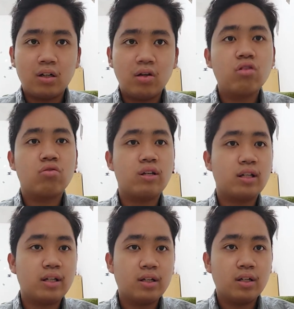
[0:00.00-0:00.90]
Not
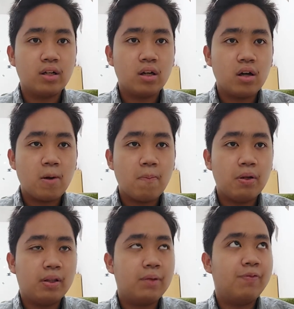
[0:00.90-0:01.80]
really,
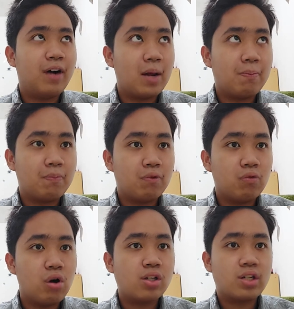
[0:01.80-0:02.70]
but the vibe
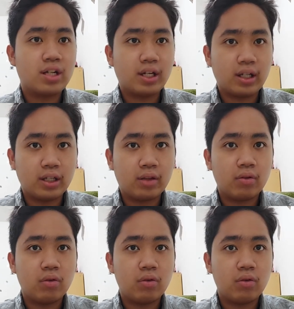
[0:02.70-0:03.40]
watching it